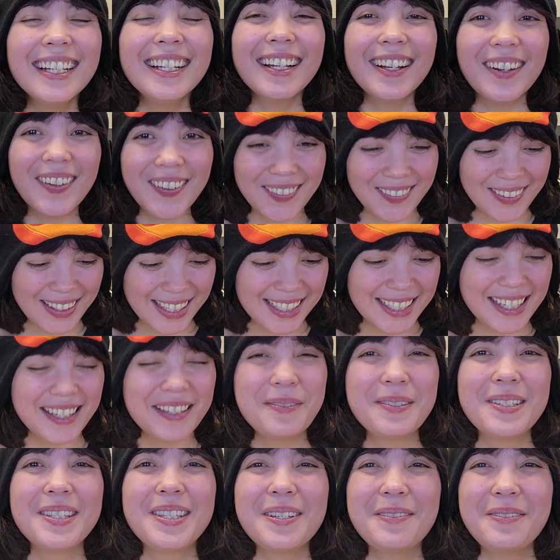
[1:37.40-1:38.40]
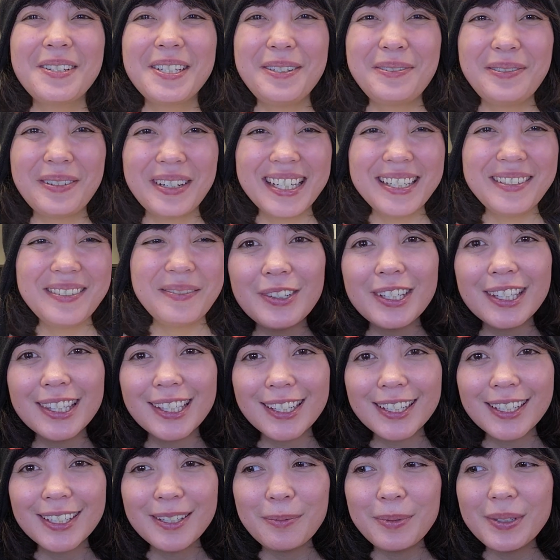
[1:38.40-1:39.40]
Oh my gosh, it's been so much fun doing the
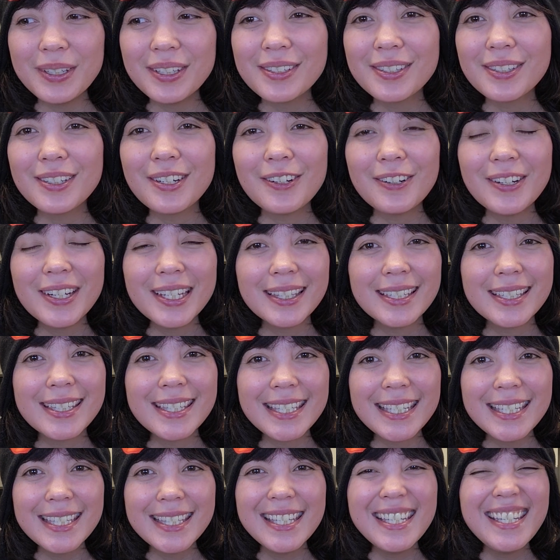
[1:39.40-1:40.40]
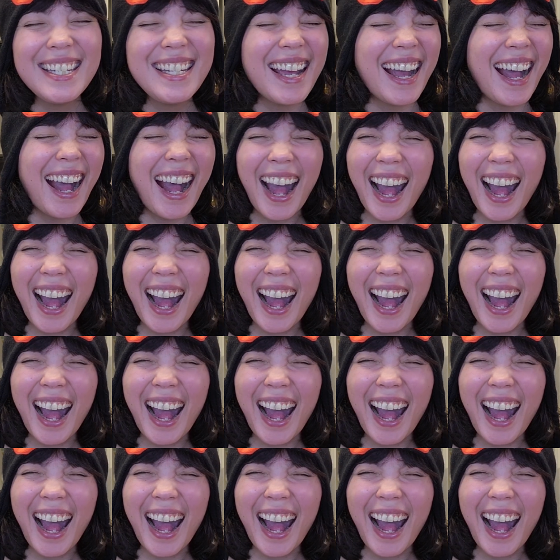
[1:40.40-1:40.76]
cookbooks during the season.